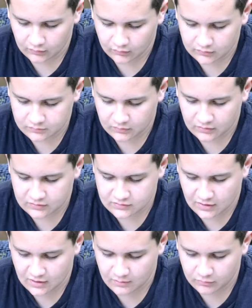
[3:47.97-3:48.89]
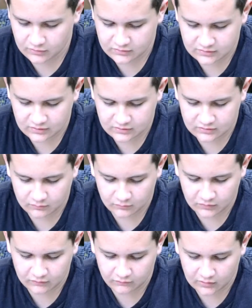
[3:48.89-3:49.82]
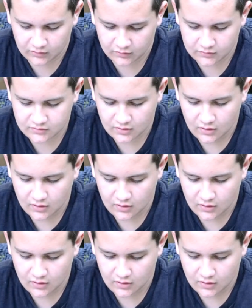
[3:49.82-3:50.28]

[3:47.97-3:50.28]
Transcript: lost because of hybridization with invaders.